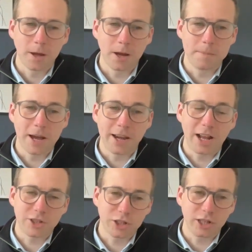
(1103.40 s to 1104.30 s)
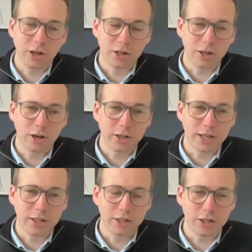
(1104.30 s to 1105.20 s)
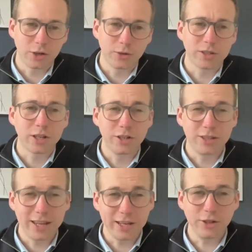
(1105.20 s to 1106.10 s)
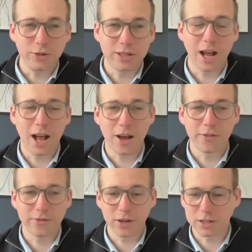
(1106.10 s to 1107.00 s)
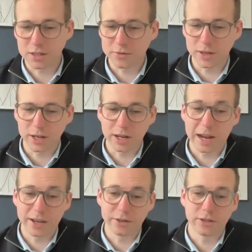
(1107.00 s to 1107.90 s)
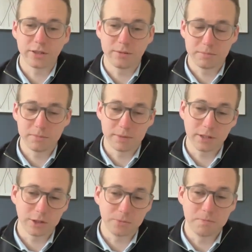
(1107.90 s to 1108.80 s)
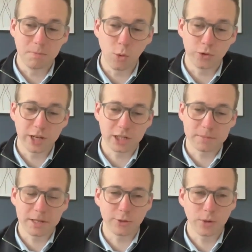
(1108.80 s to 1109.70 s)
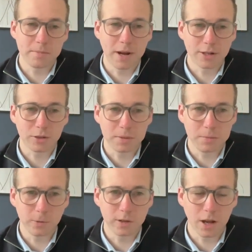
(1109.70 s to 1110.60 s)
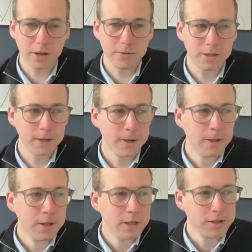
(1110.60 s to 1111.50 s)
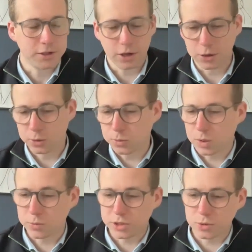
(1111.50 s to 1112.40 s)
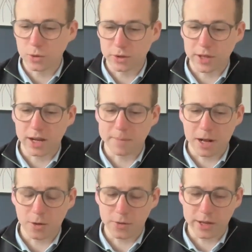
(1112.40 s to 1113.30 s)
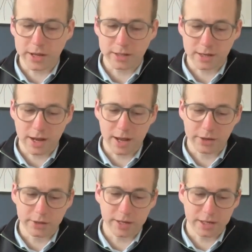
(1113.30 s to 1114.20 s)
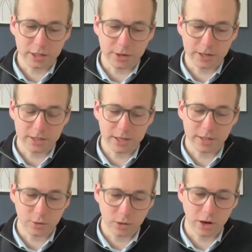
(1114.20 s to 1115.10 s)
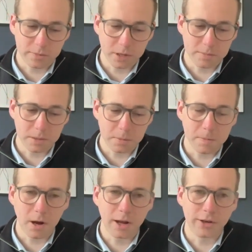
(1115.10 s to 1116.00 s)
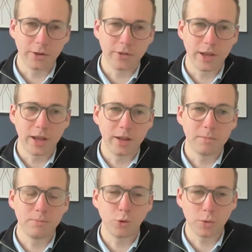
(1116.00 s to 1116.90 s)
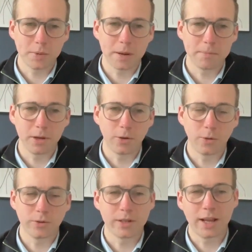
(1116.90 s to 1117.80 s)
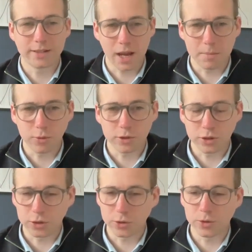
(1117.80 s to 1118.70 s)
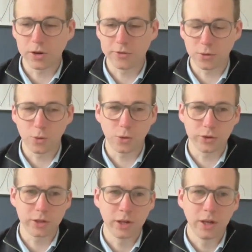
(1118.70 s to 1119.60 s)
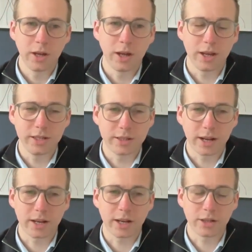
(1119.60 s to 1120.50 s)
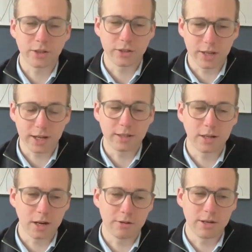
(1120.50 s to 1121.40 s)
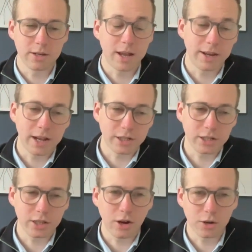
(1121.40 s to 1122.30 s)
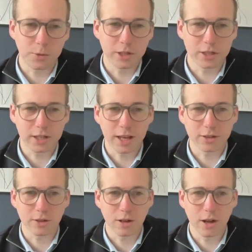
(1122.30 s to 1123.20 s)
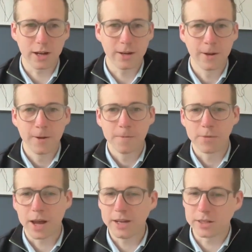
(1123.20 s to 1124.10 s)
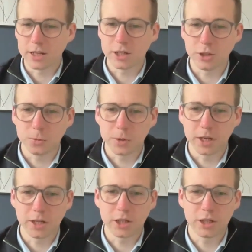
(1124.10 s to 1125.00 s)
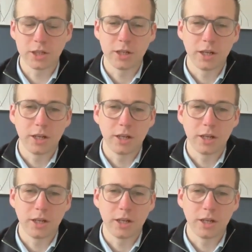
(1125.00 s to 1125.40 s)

And actually our data shows continues to have a severe and more detrimental impact on people's lives. So when we talk then about this, and as Joanna said, 2.5 million people behind on their broadband bills, less able to afford internet connections, data, and actually the hardware just to get online, that is an issue which